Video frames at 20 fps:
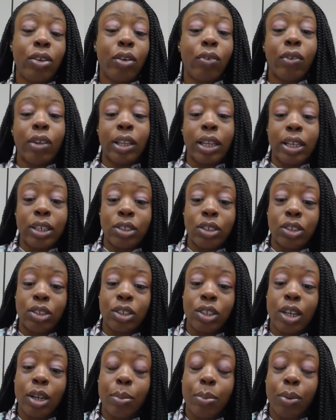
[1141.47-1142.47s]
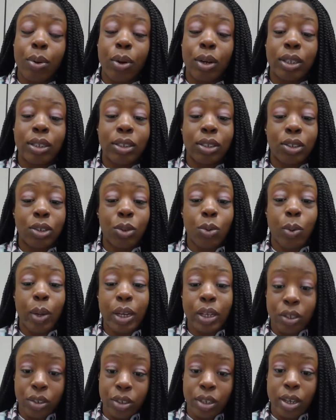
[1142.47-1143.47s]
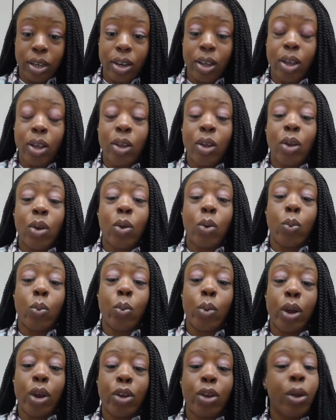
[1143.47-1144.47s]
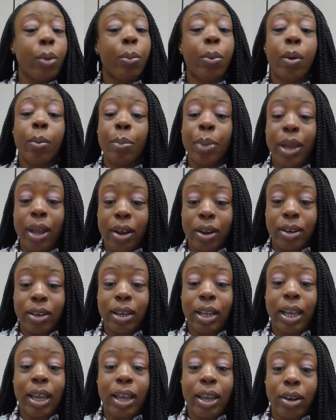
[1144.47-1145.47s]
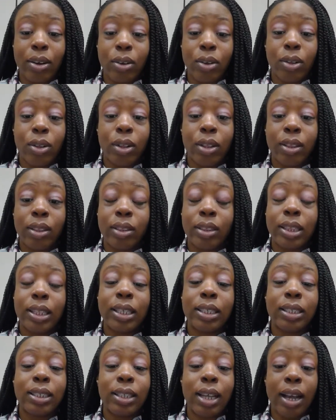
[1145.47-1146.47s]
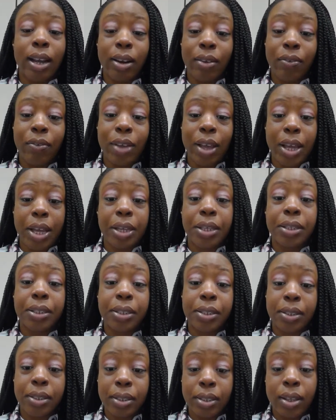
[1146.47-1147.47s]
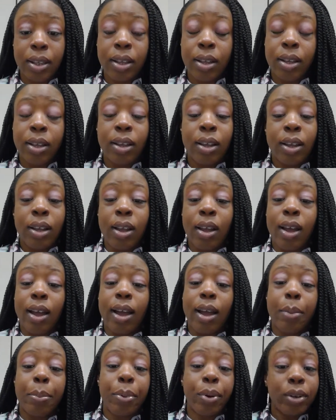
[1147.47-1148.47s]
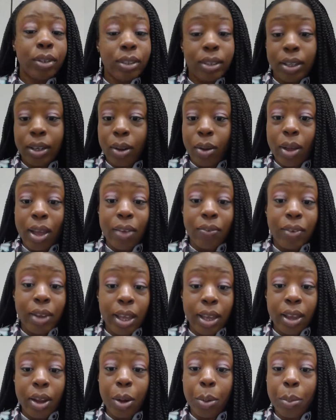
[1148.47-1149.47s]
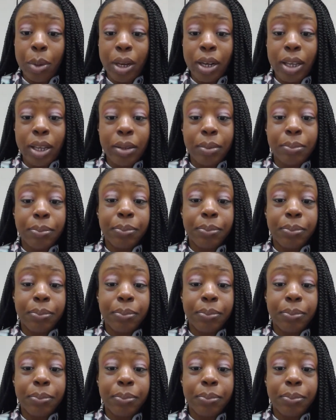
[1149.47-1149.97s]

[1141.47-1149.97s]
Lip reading: a relationship or a situation where you're prepared to handle the side effects. I personally don't have daycare money,